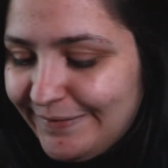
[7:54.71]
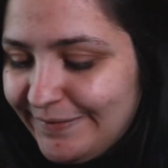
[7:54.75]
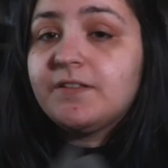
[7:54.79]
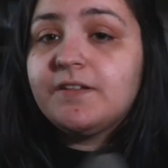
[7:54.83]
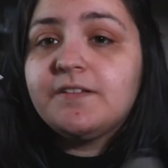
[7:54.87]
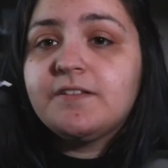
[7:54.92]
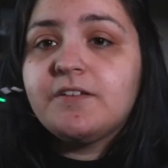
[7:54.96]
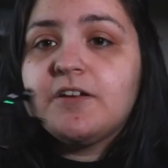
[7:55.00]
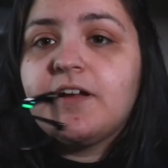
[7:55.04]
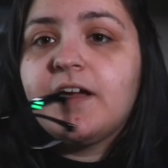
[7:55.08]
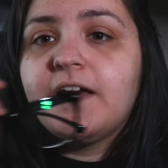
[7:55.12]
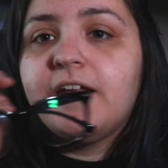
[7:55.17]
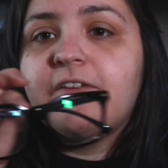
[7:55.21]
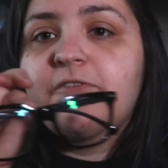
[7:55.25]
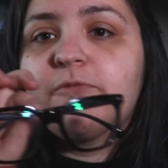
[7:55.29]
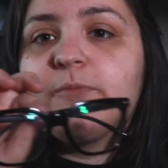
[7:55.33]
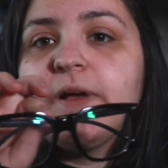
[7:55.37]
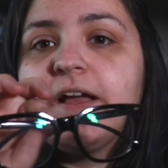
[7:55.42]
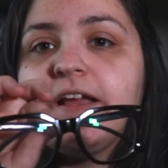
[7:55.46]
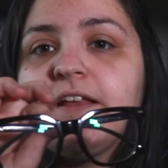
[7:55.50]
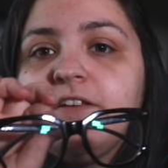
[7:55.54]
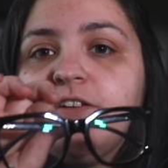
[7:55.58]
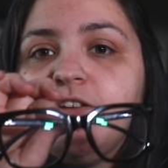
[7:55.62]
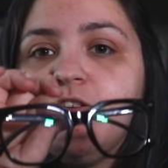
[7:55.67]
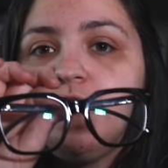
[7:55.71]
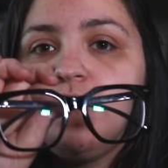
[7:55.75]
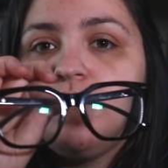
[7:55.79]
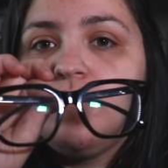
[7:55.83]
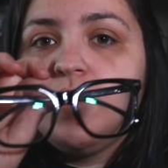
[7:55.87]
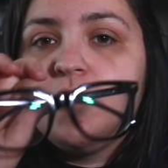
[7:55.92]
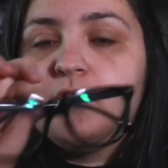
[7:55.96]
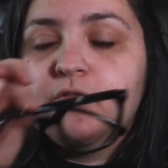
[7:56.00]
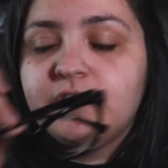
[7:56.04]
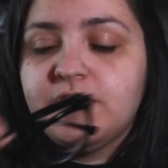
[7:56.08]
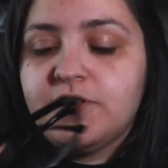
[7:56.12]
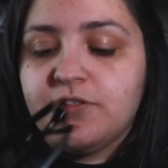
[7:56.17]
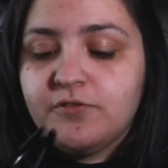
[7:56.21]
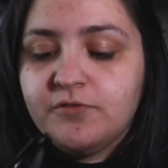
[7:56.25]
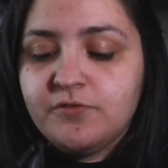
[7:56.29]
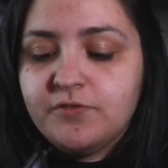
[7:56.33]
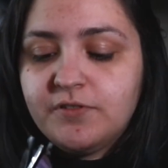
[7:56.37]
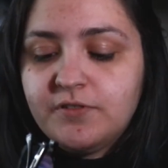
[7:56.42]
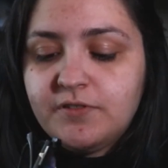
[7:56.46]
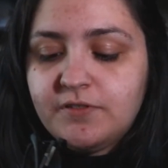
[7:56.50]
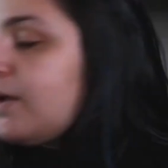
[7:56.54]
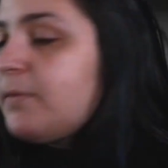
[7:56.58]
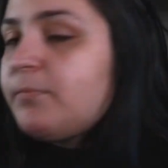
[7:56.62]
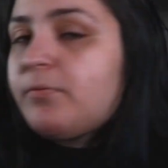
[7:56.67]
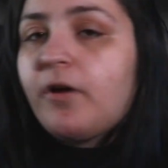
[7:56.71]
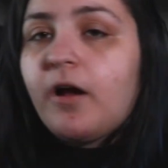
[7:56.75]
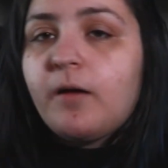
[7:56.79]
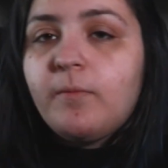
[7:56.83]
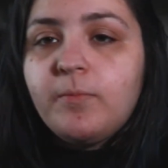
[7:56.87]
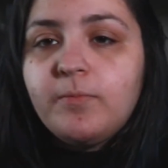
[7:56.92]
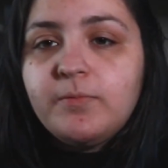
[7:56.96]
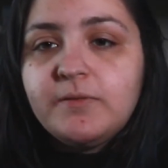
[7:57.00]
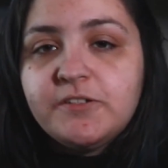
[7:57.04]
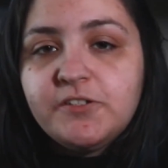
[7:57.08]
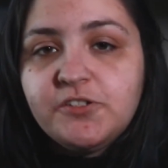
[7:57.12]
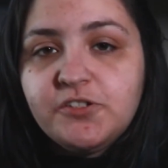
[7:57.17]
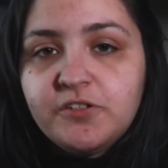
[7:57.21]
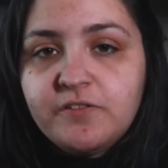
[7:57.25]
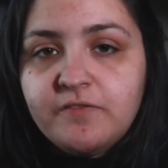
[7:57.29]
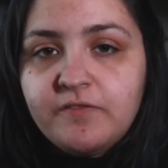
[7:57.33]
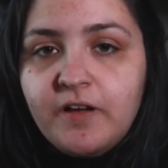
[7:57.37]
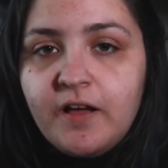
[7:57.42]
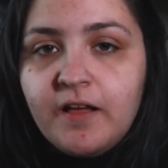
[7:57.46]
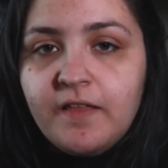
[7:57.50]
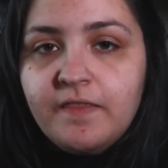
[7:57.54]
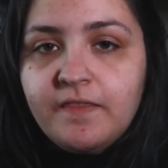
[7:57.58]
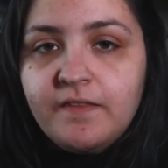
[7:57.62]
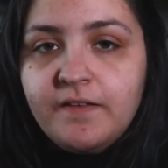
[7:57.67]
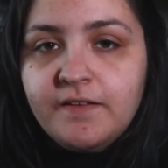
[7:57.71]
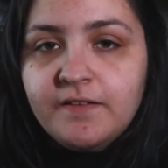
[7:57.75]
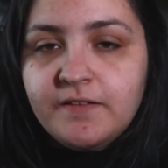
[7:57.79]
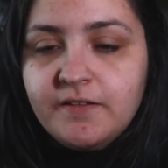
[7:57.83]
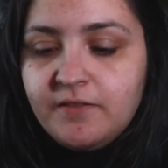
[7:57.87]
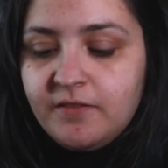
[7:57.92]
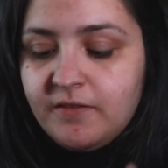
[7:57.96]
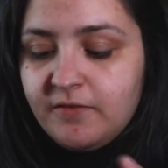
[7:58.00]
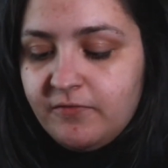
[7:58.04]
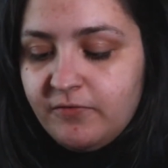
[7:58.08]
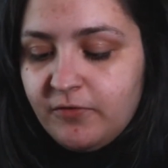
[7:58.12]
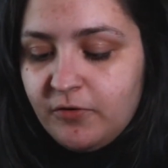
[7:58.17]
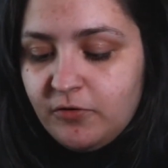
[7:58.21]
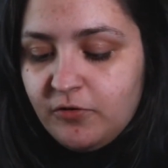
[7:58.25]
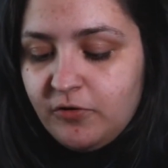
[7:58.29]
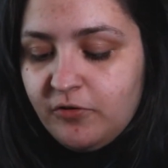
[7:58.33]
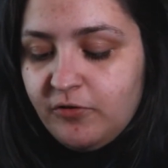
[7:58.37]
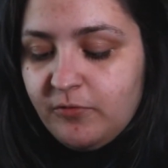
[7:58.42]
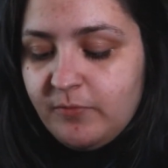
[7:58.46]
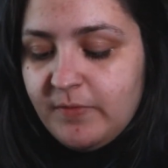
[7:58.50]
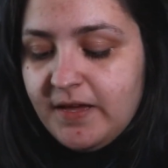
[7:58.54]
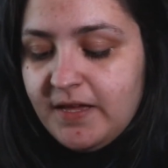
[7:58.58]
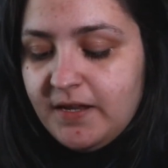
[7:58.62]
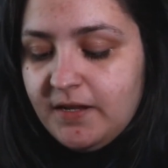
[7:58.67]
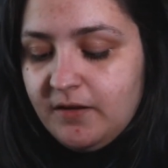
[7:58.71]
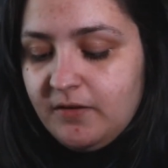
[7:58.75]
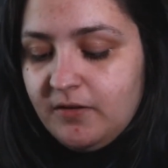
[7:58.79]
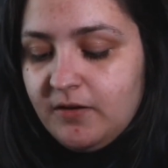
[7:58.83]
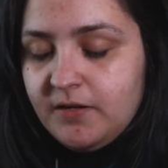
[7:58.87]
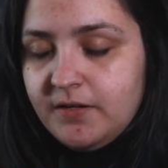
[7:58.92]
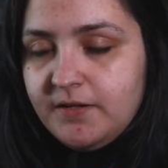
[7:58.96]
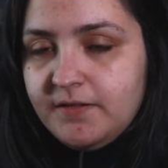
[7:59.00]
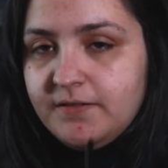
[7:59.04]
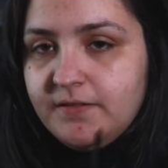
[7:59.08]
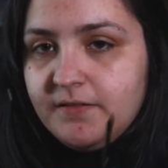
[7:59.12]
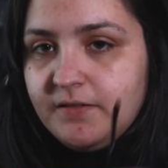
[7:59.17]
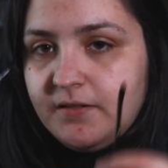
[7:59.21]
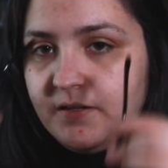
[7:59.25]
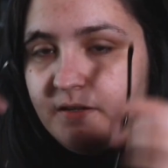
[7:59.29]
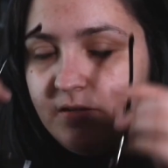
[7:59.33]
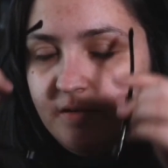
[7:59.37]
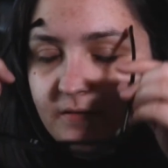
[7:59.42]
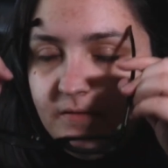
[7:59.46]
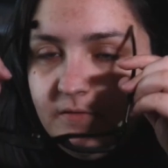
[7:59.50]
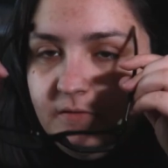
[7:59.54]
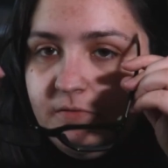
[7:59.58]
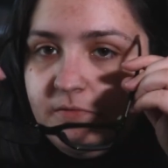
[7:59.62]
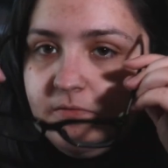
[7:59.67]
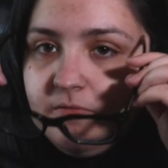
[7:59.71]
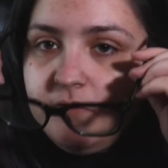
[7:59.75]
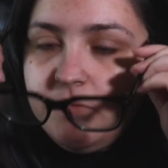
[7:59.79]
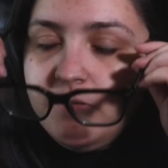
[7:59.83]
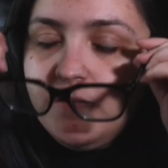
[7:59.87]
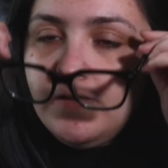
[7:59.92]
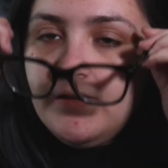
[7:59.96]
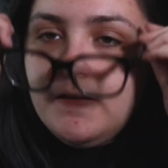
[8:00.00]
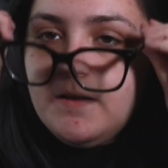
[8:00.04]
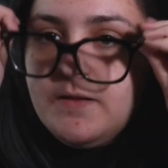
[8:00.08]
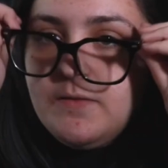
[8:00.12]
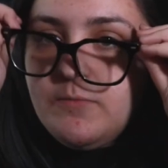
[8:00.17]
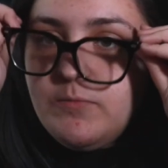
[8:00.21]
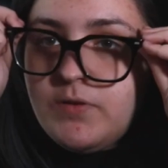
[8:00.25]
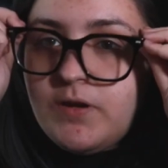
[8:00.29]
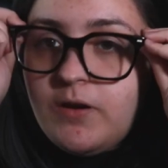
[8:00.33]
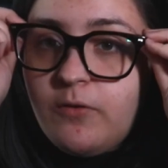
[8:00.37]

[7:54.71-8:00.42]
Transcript: So these are kind of my new go-tos. I probably should have gotten these in the photochromatic, honestly, but